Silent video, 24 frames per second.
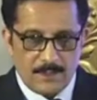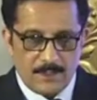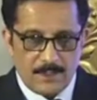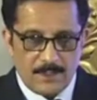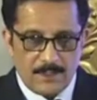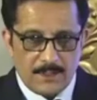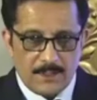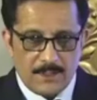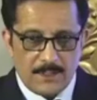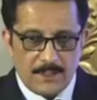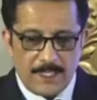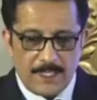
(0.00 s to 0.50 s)

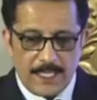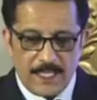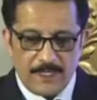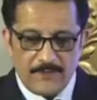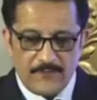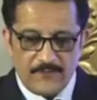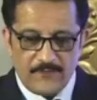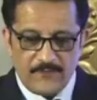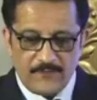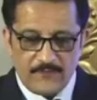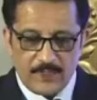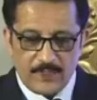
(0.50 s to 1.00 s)

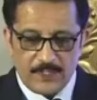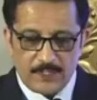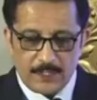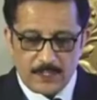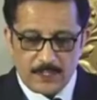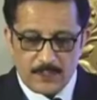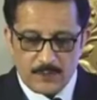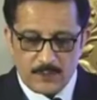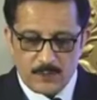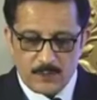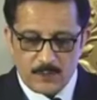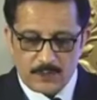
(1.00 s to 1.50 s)
Life
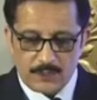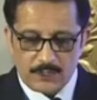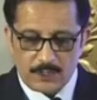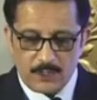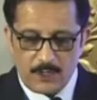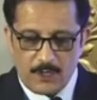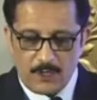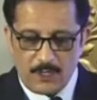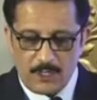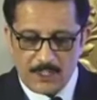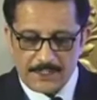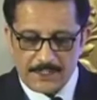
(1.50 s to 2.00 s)
includes
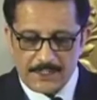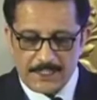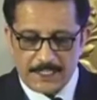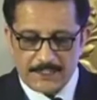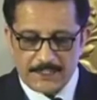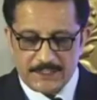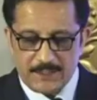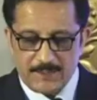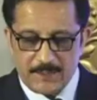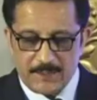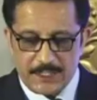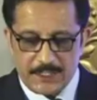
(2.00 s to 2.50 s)
all such
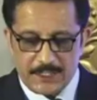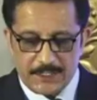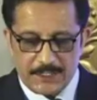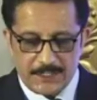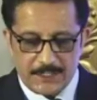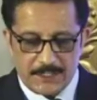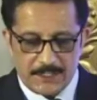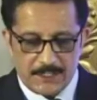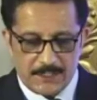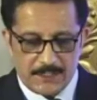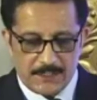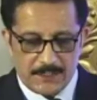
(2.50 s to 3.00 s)

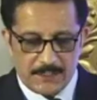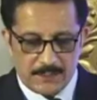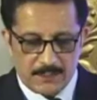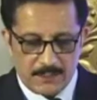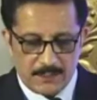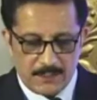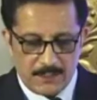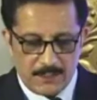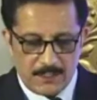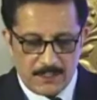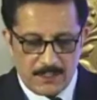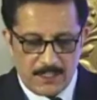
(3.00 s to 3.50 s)
amenities
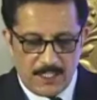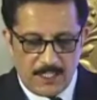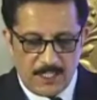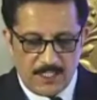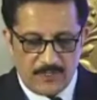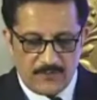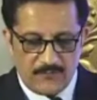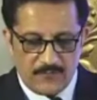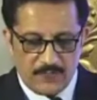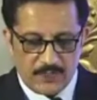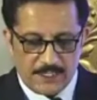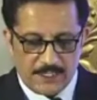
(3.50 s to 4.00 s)
and
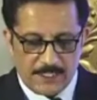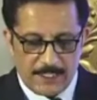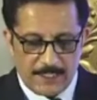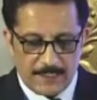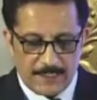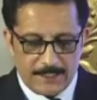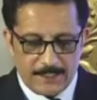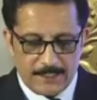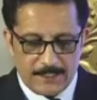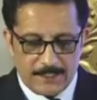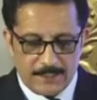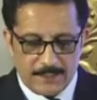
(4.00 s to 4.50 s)

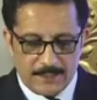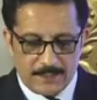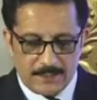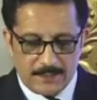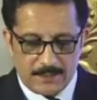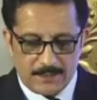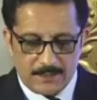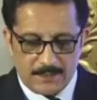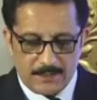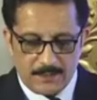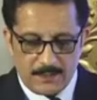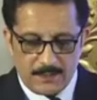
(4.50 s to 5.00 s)
facilities
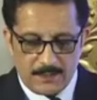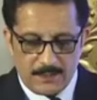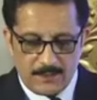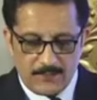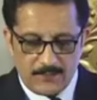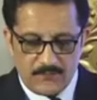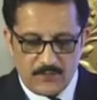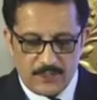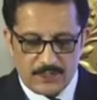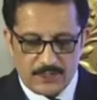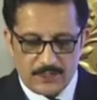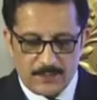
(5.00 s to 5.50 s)

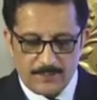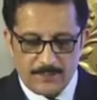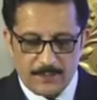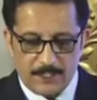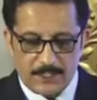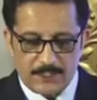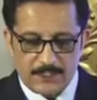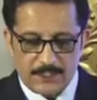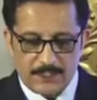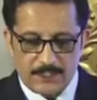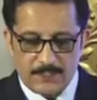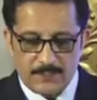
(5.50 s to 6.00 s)
which a
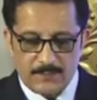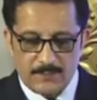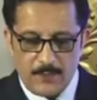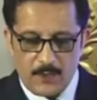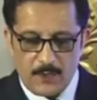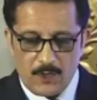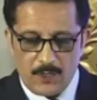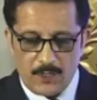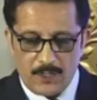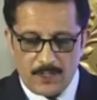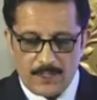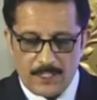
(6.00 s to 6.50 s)
person
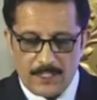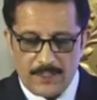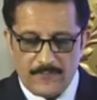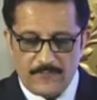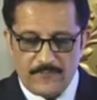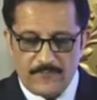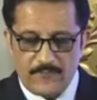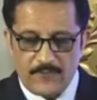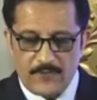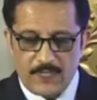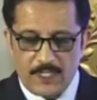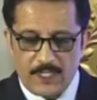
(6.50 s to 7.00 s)
born in
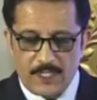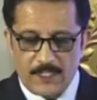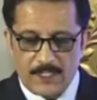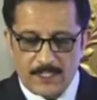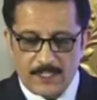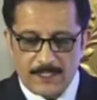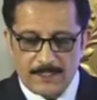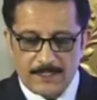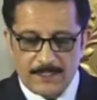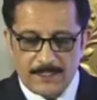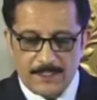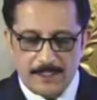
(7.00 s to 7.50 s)
free
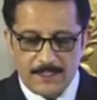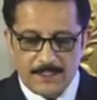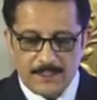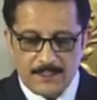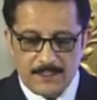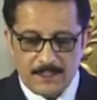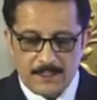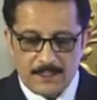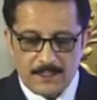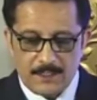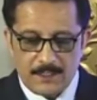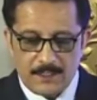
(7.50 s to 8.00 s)
country
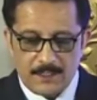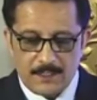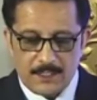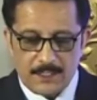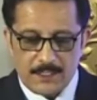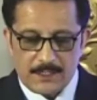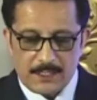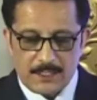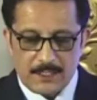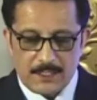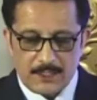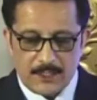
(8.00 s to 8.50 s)
is
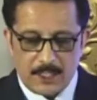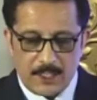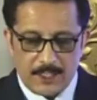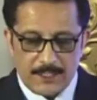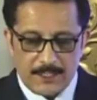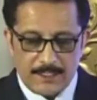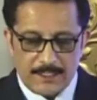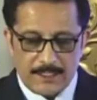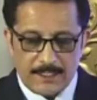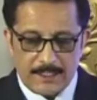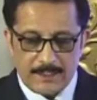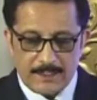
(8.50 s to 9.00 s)

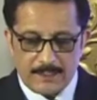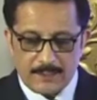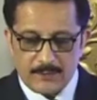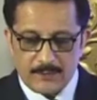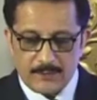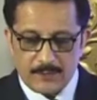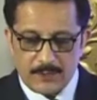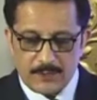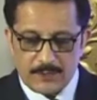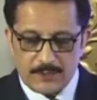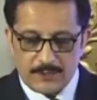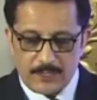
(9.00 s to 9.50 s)
entitled to
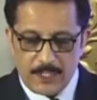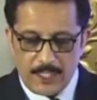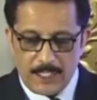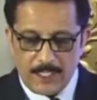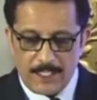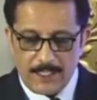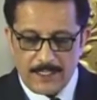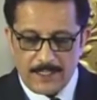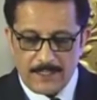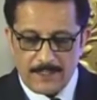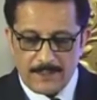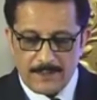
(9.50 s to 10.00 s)

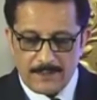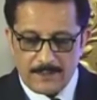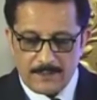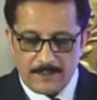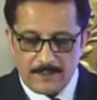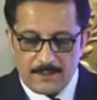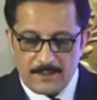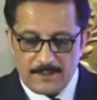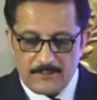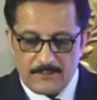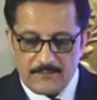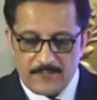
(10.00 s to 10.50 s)
enjoy
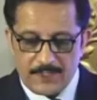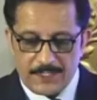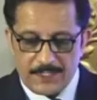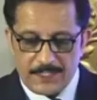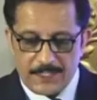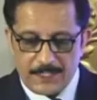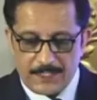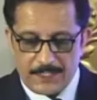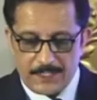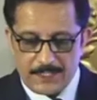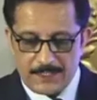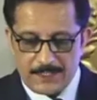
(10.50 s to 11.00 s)
with
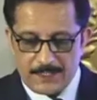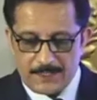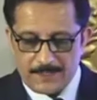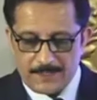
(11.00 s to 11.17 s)
dignity,